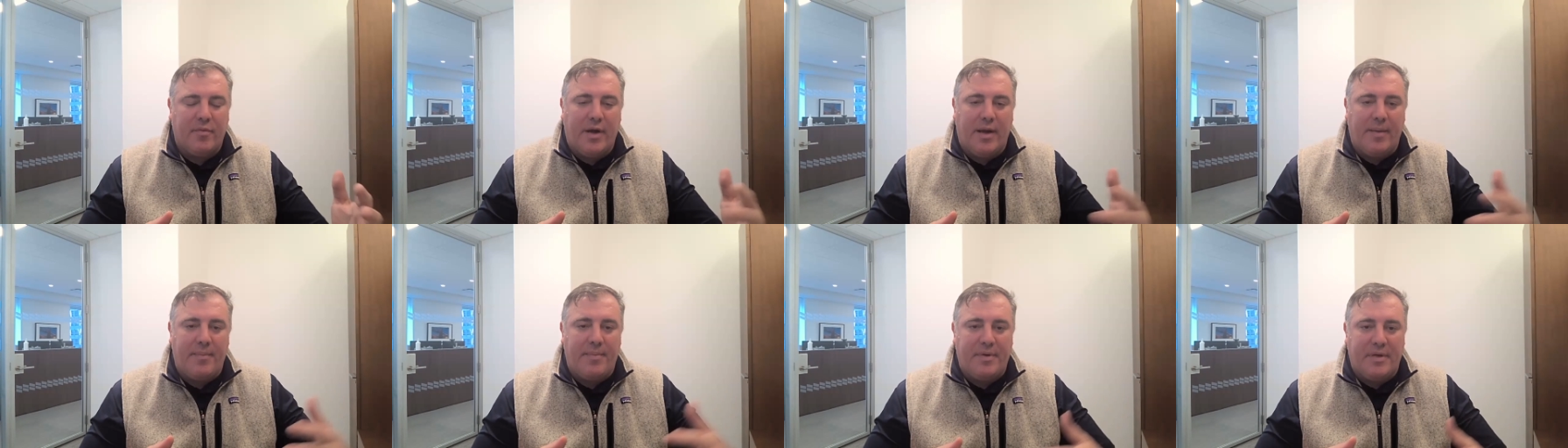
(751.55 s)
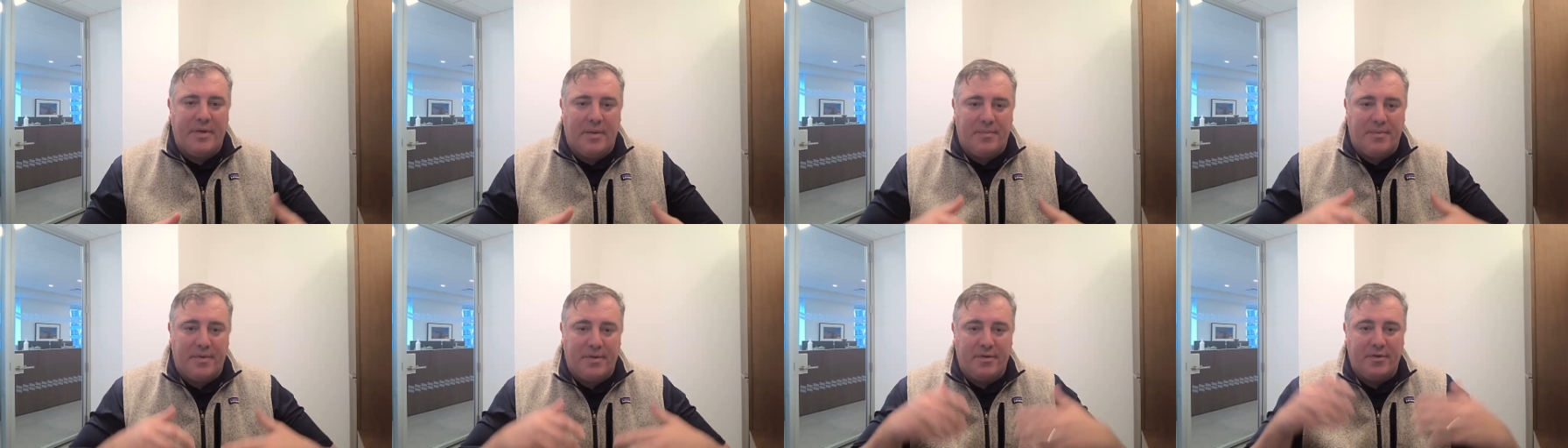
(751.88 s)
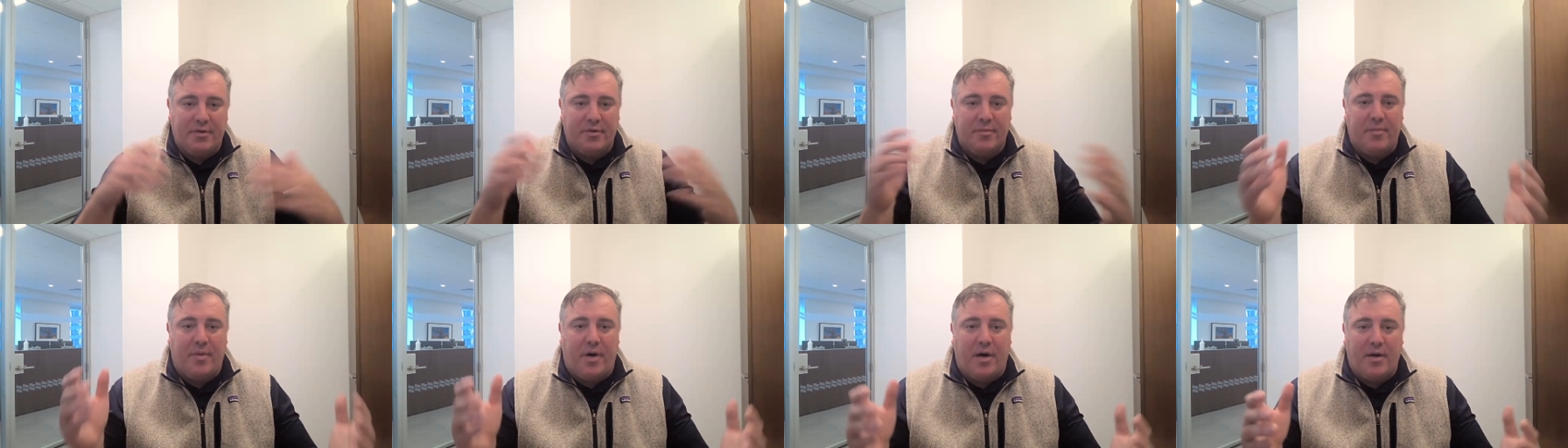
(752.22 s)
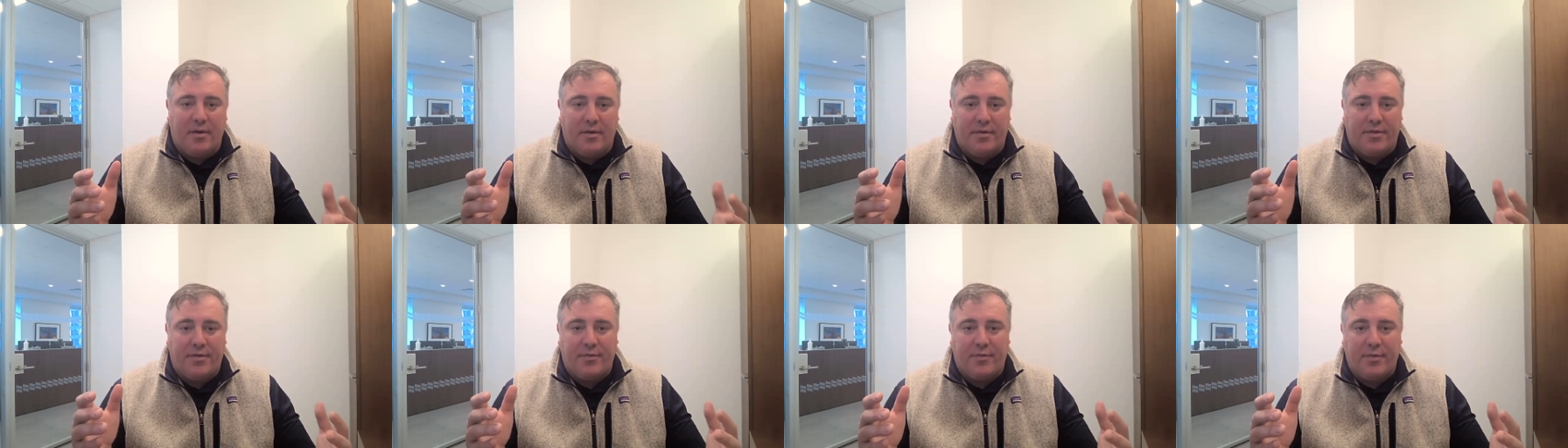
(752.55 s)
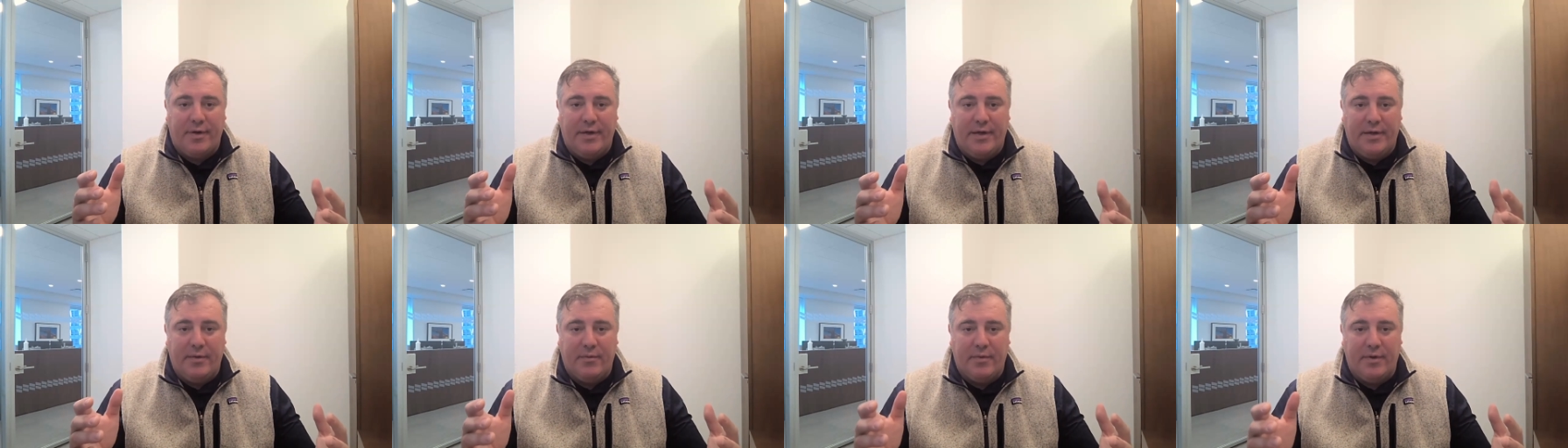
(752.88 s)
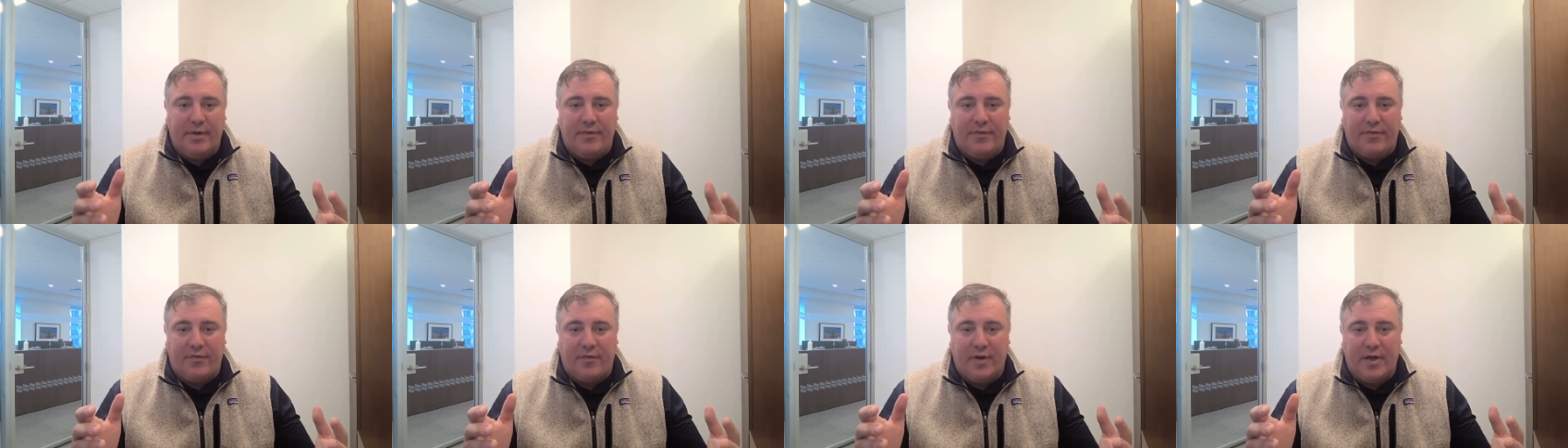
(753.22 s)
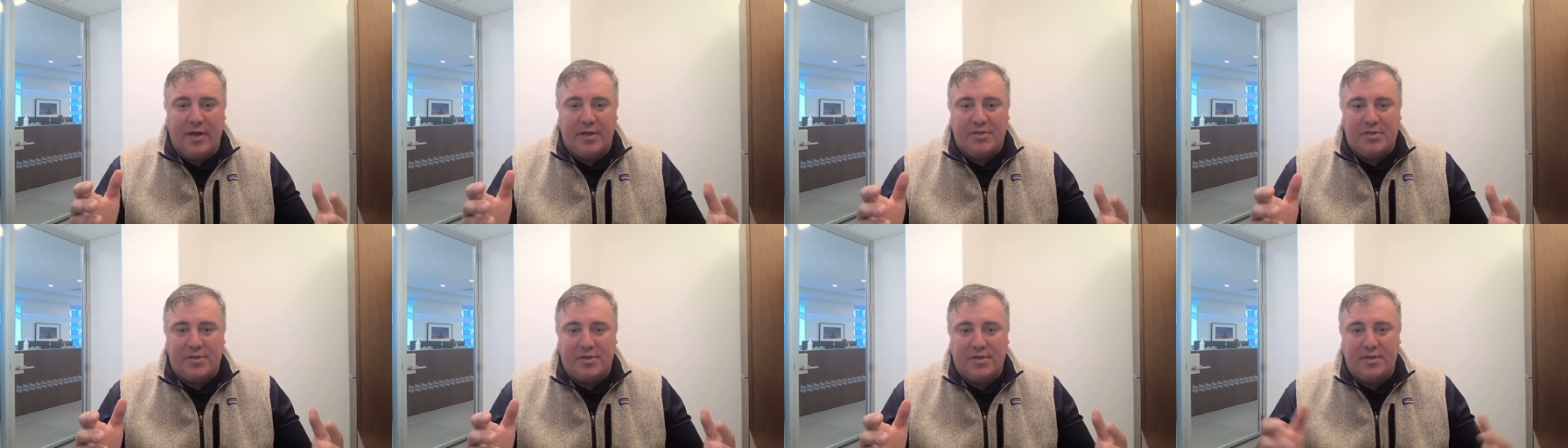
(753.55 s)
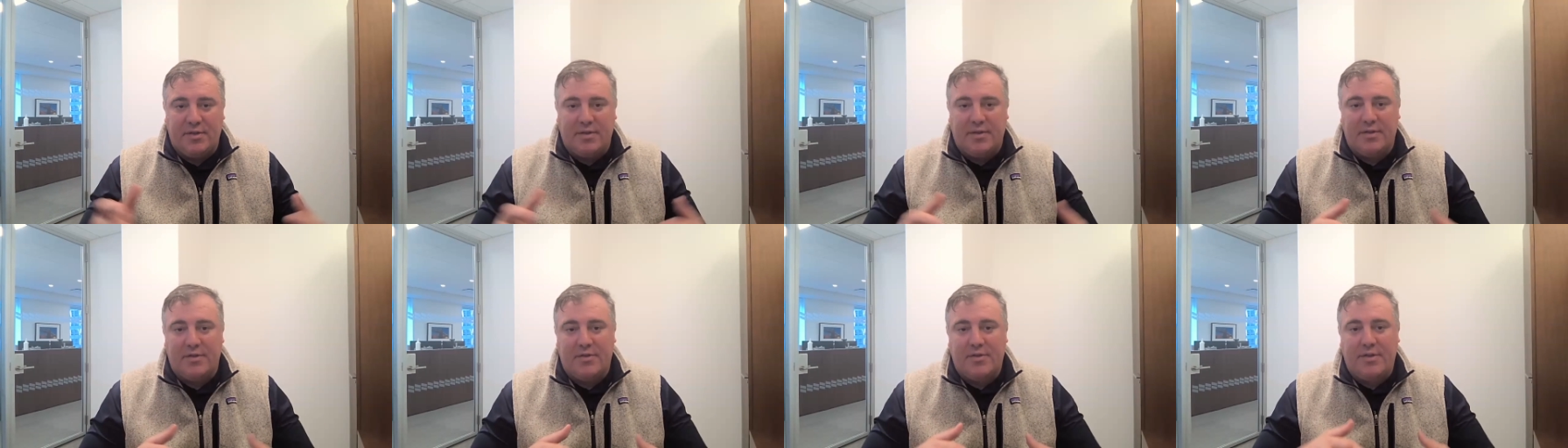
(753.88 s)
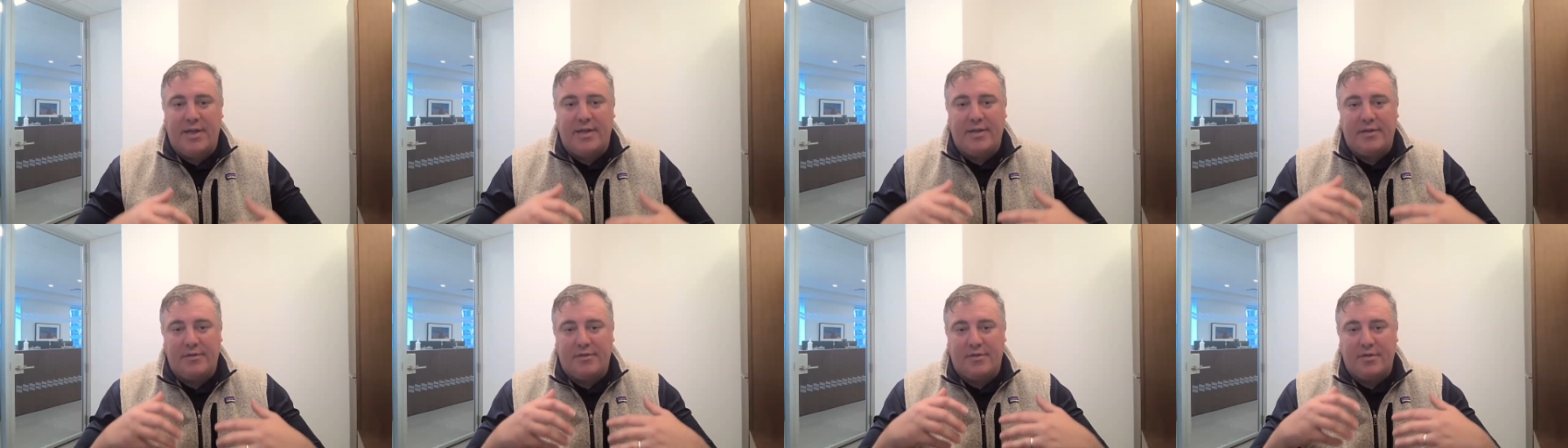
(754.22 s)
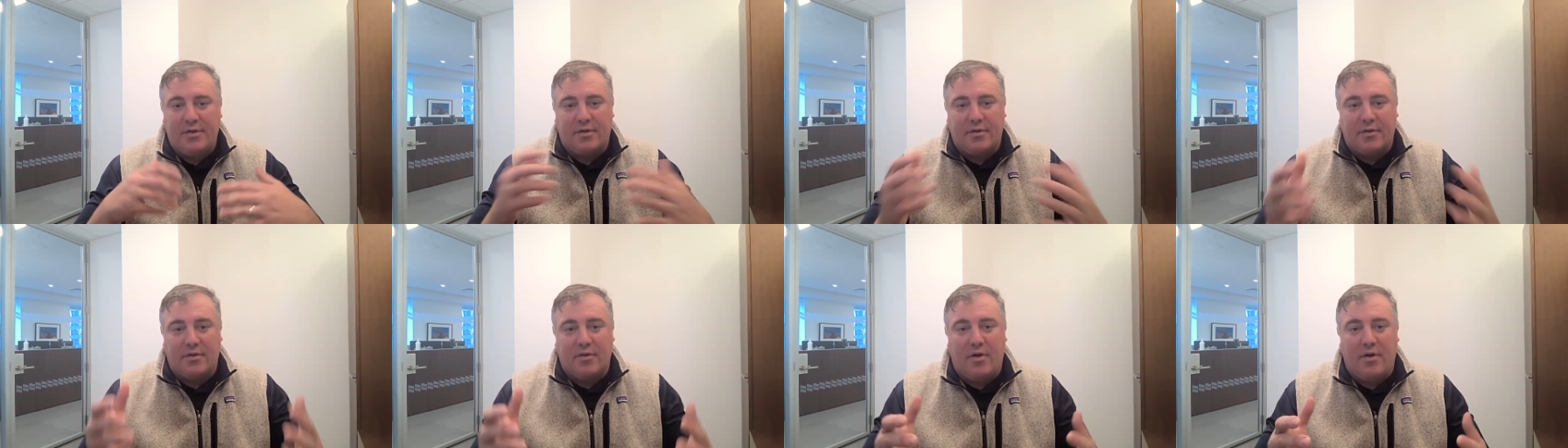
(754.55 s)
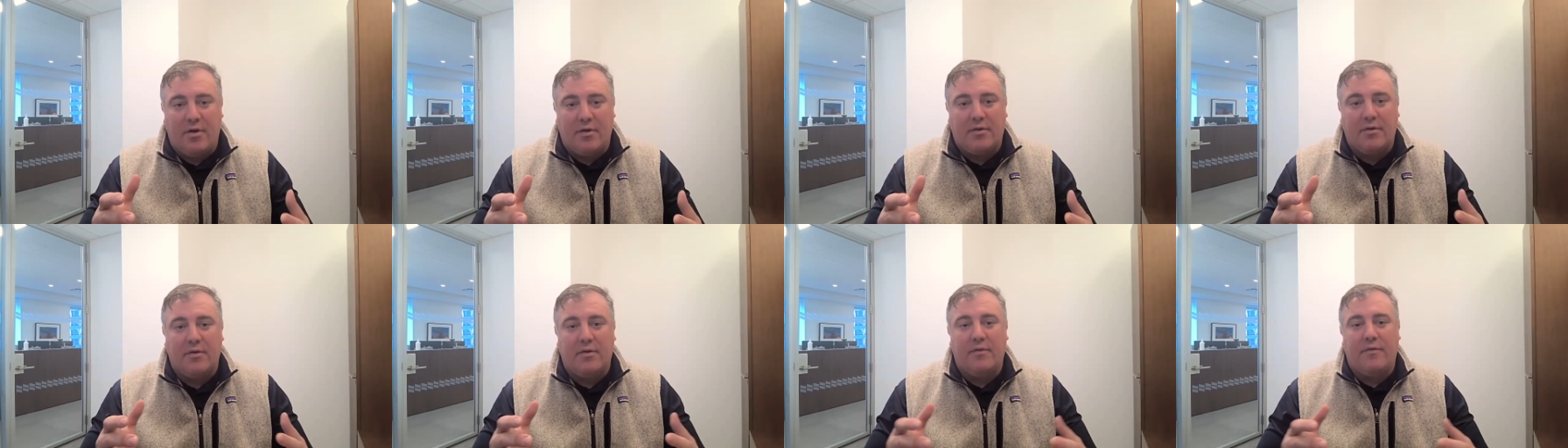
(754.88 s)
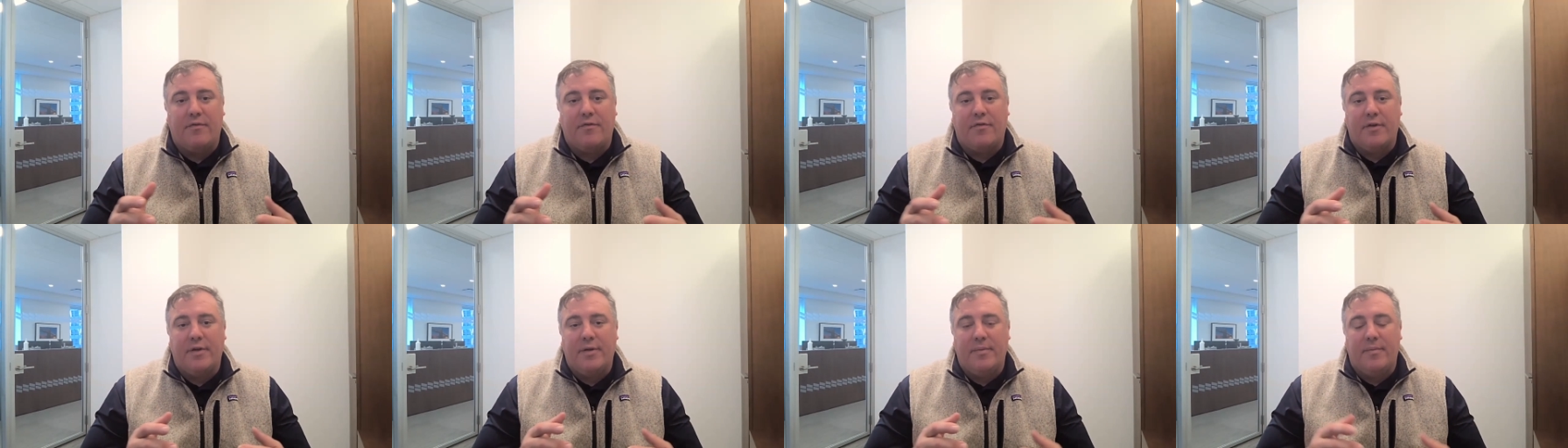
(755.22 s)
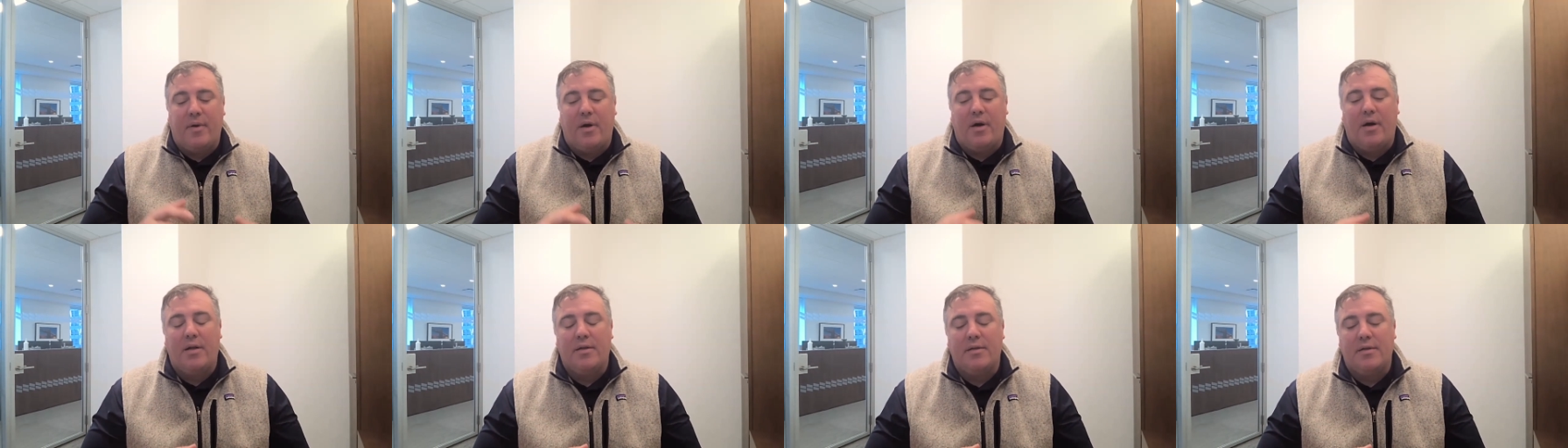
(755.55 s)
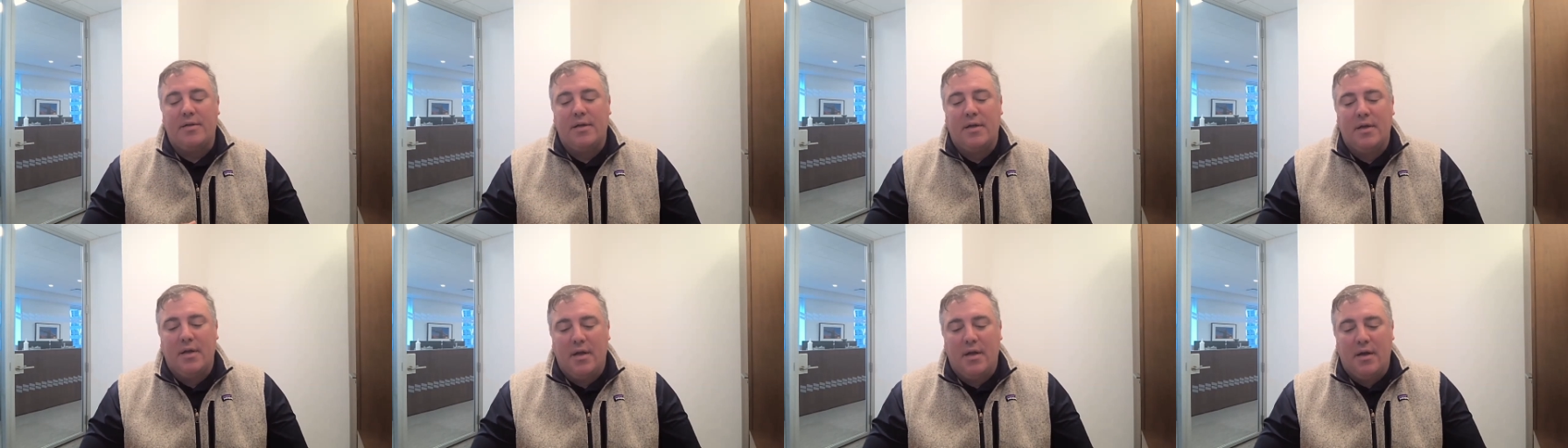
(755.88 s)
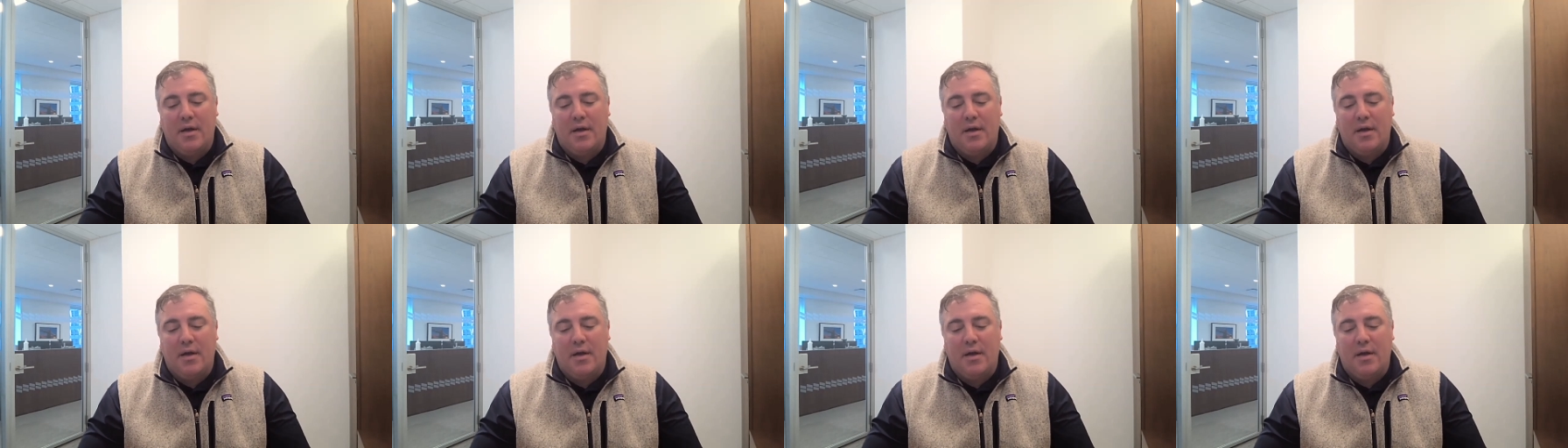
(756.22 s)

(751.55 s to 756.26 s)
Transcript: ramping up the new Model 3 refresh. Took longer in Fremont.